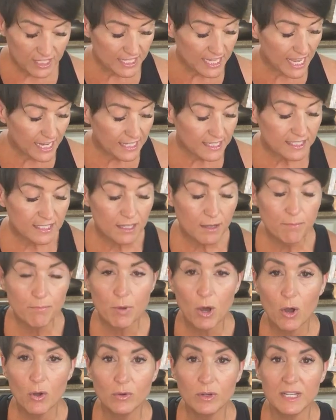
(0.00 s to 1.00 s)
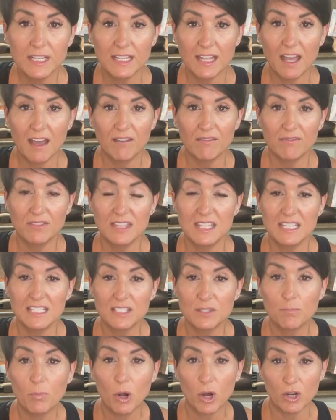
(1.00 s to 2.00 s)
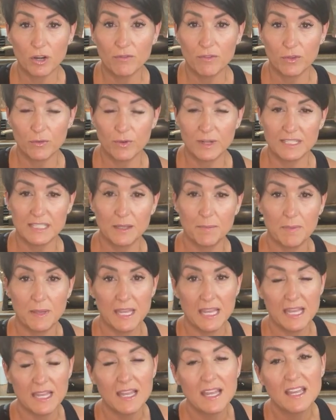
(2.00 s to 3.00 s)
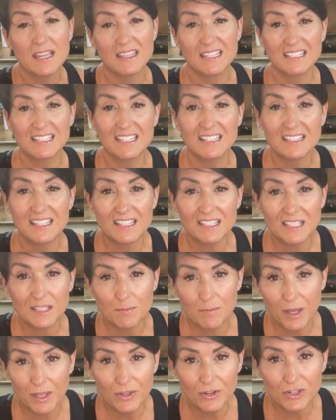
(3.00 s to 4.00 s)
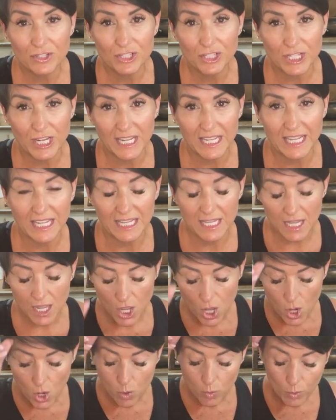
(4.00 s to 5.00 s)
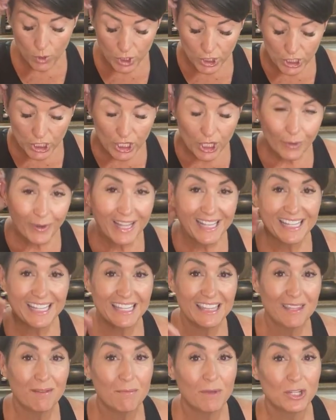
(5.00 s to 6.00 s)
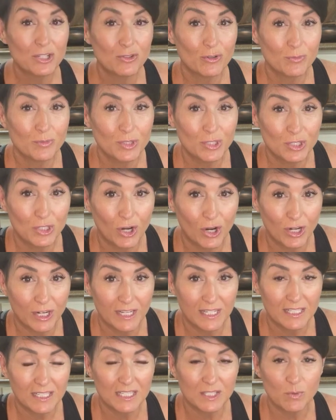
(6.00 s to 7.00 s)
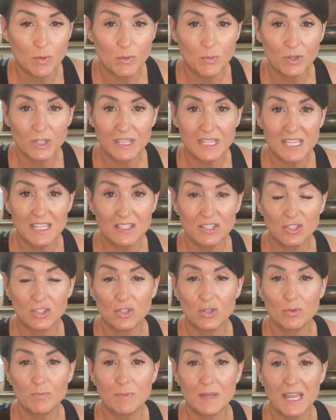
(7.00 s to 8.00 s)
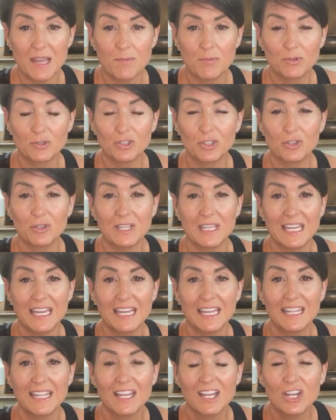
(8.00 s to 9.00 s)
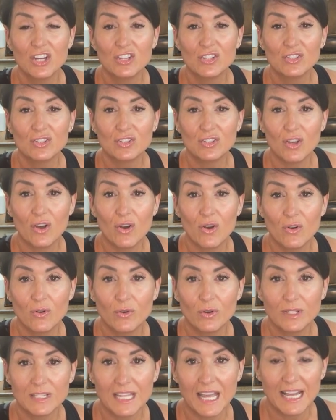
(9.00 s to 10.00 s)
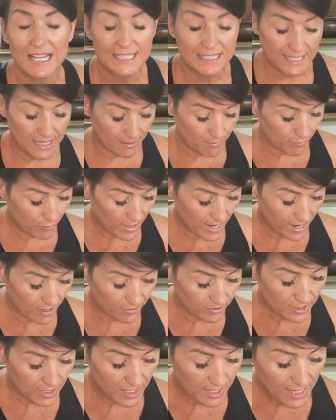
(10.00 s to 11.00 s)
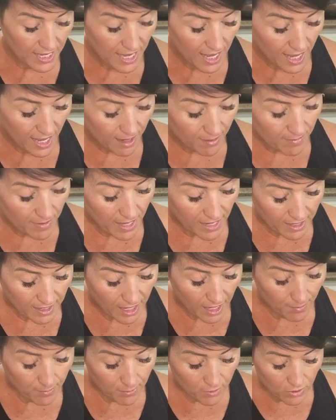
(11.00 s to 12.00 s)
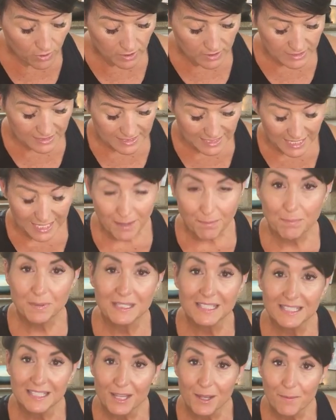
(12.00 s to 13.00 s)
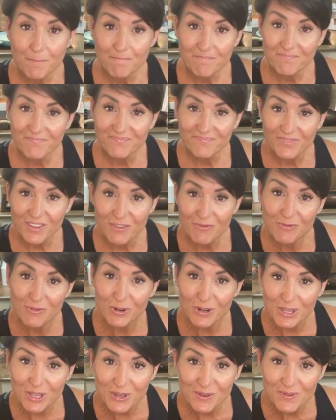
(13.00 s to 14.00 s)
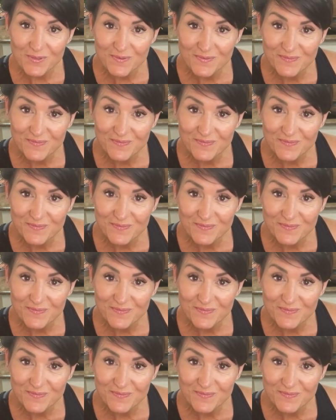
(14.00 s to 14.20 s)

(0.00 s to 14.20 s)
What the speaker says: next component of this part of the recipe, this is the smothered chicken. We're gonna go ahead and get the mushrooms started because we want these to be able to get so nice and brown. A couple tips for you.